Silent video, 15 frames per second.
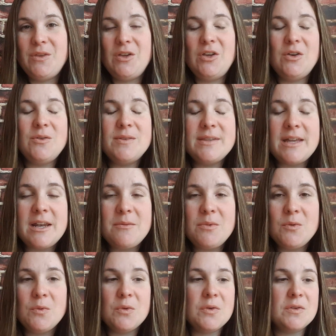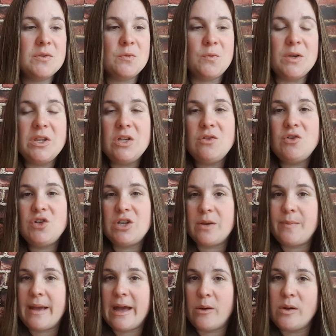You set up the rules when you
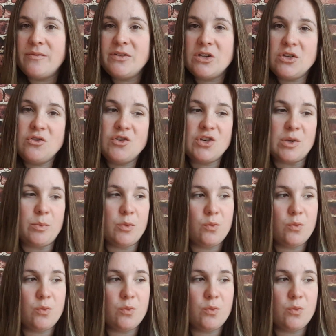ship, how often you ship,